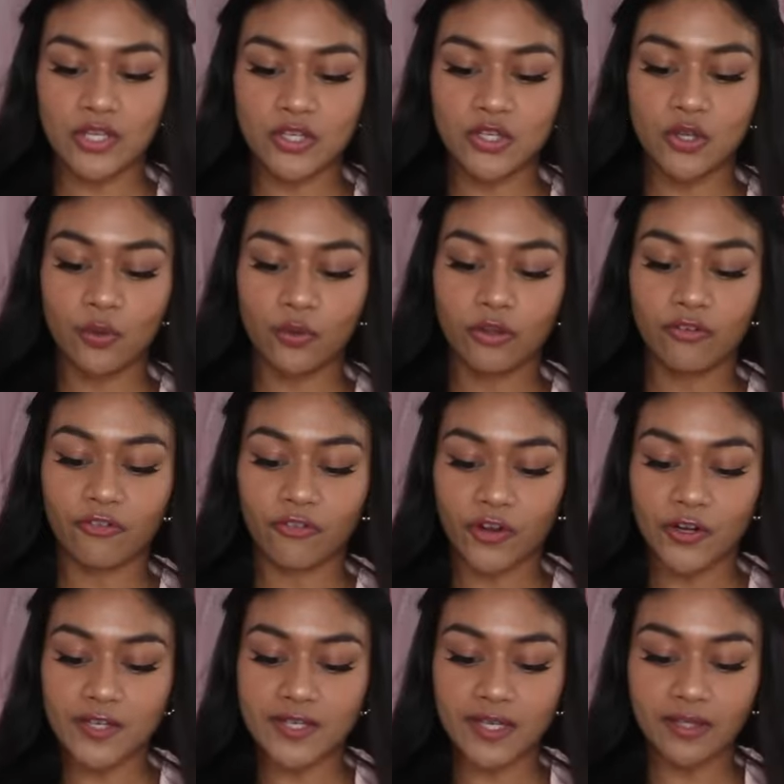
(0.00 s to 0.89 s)
so the
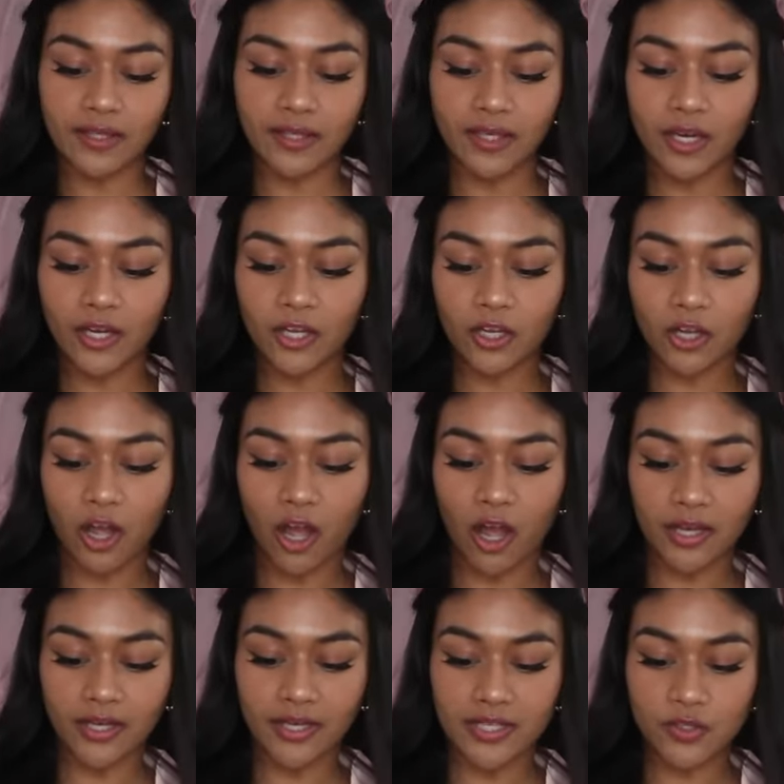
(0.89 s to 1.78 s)
first set that I
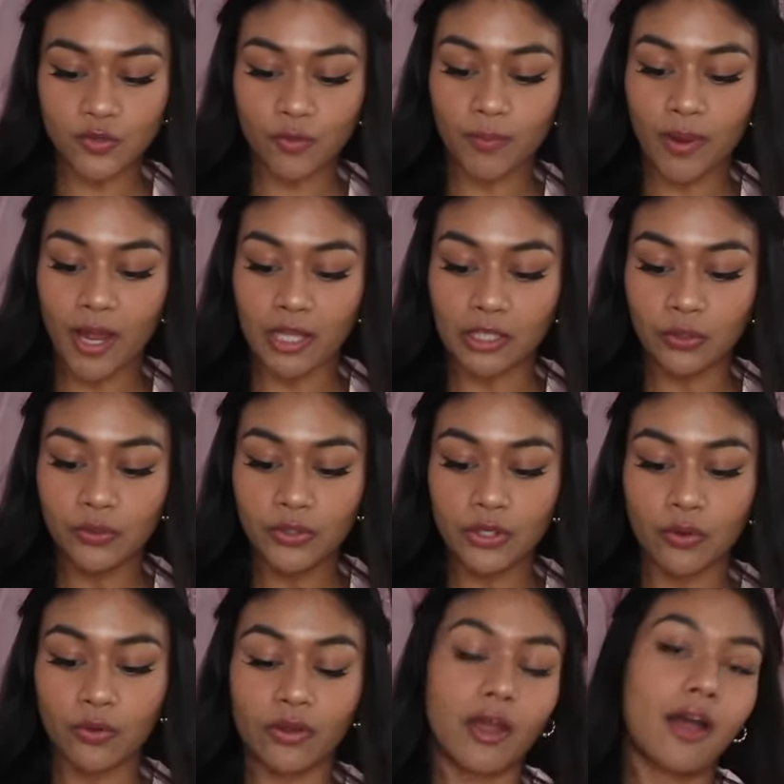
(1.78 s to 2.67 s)
got is from Aloe
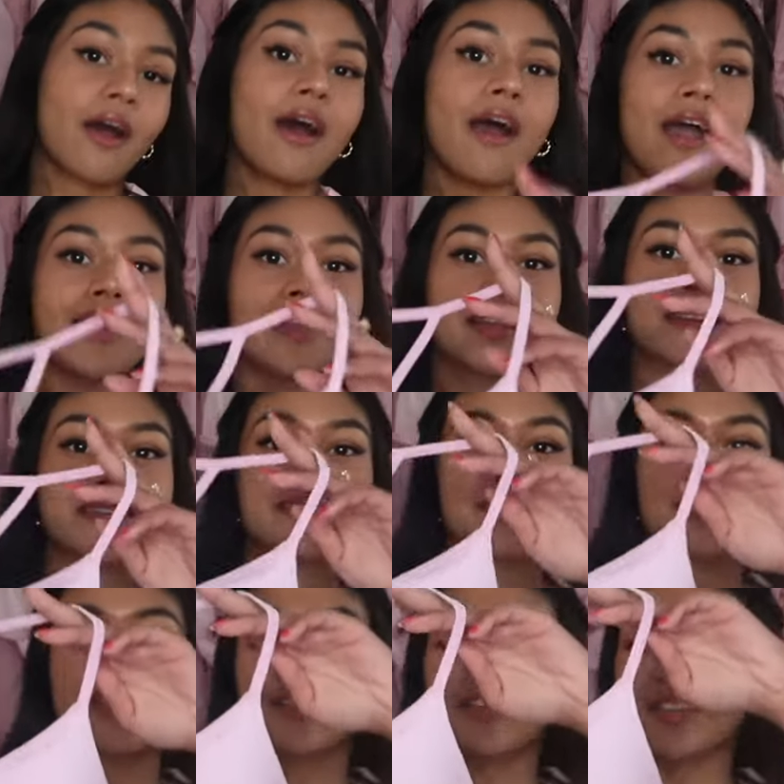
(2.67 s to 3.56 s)
Yoga and is
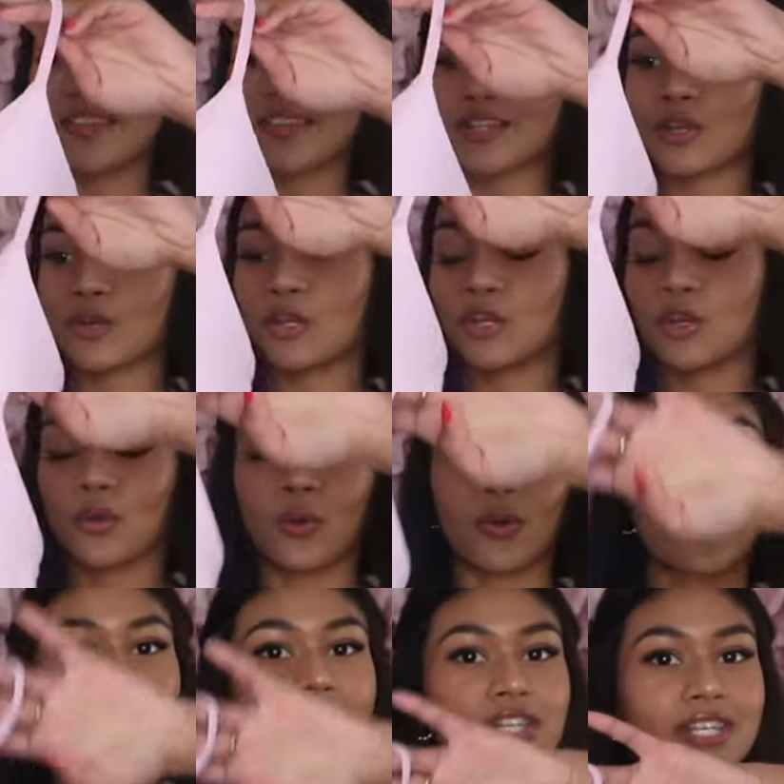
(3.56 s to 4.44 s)
this
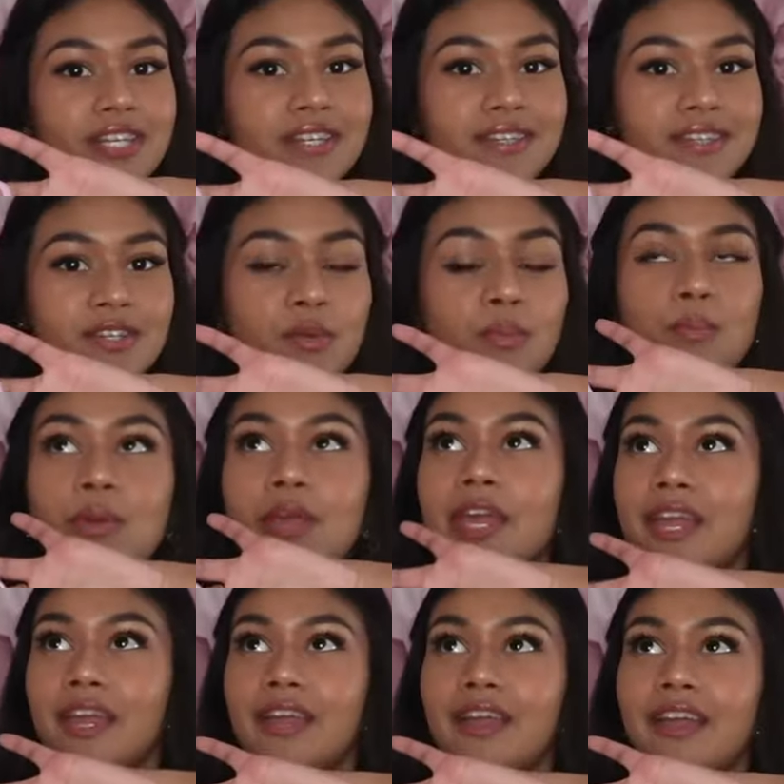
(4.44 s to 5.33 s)
gorgeous
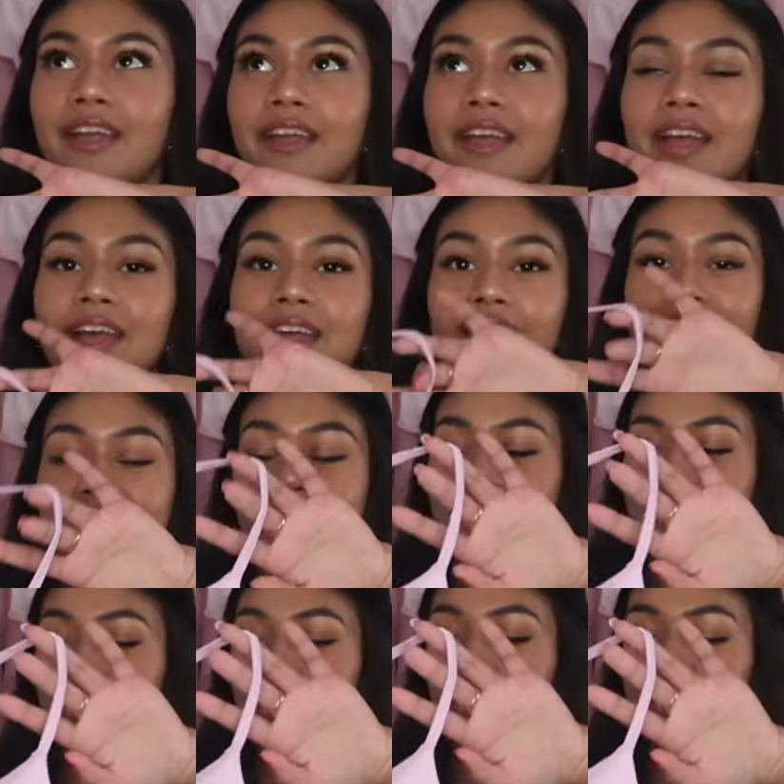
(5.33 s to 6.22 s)
pink. This
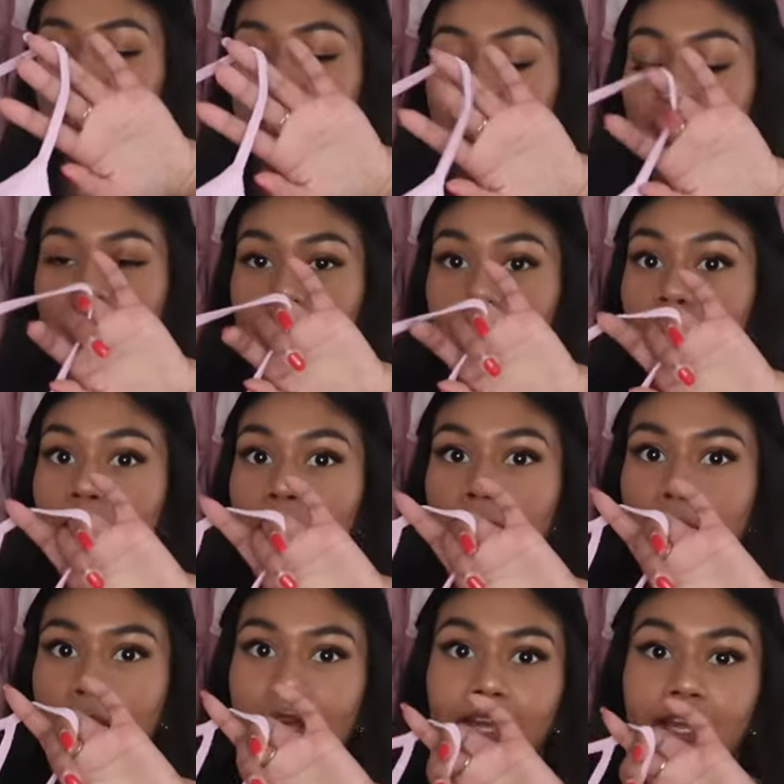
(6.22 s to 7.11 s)
is called Sugar
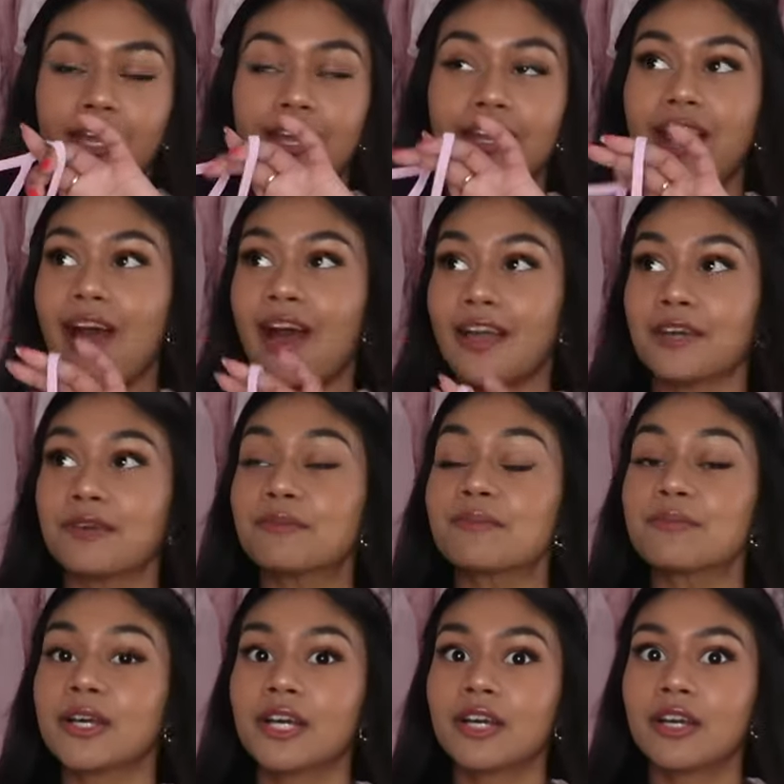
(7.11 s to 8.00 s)
Plum Pink, and
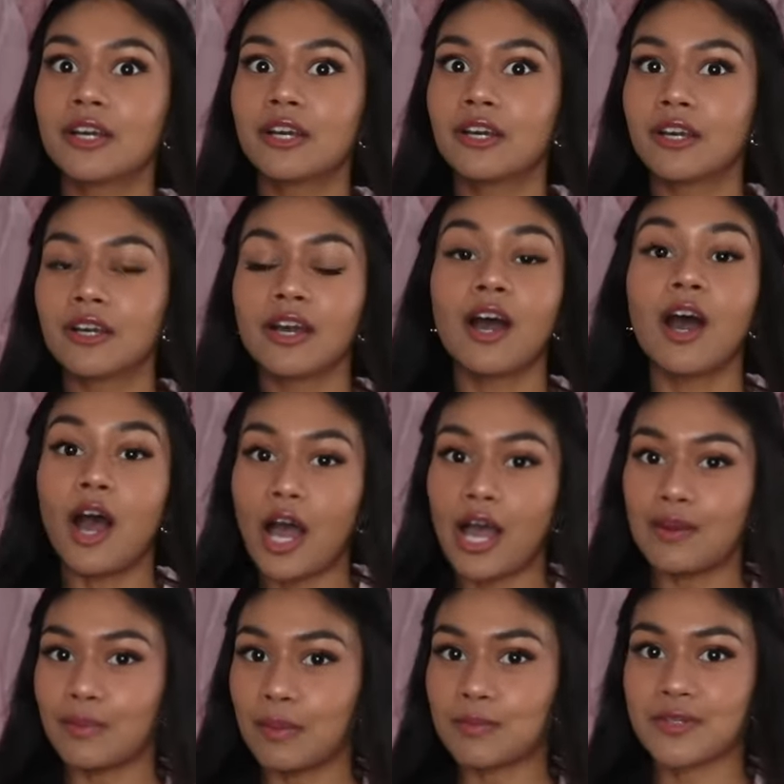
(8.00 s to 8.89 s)

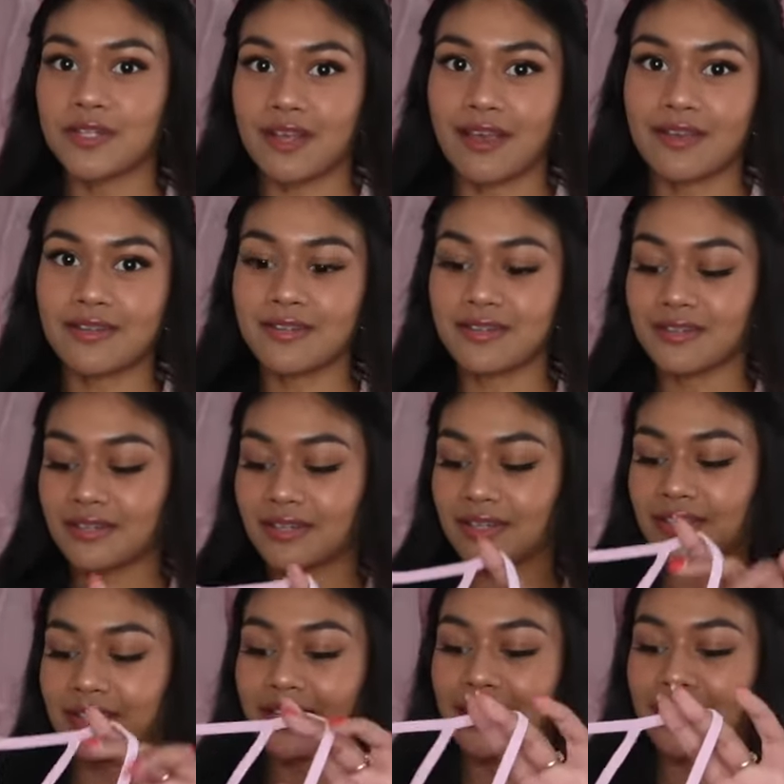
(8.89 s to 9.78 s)
I'm obsessed.
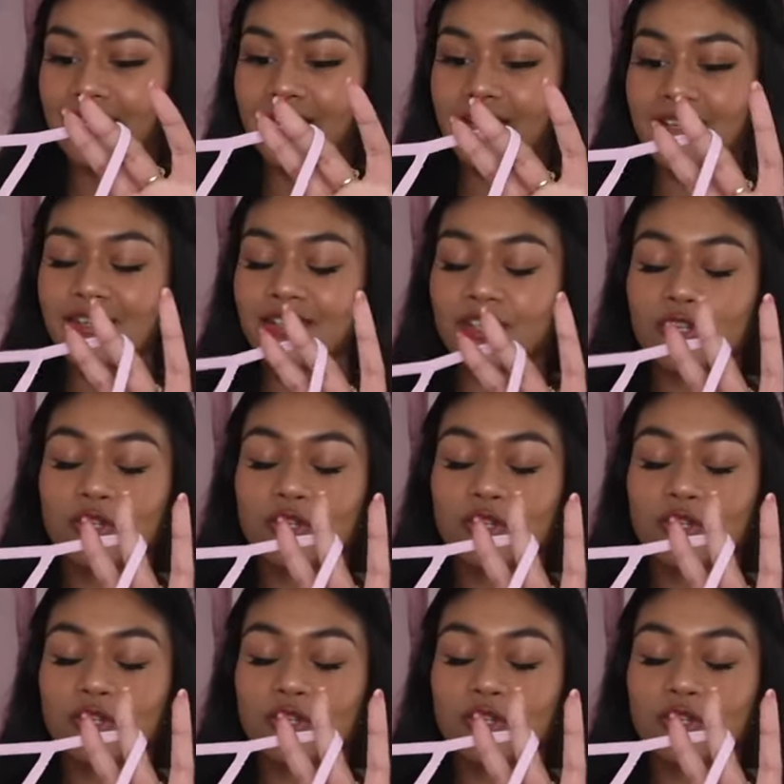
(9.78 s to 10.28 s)
It is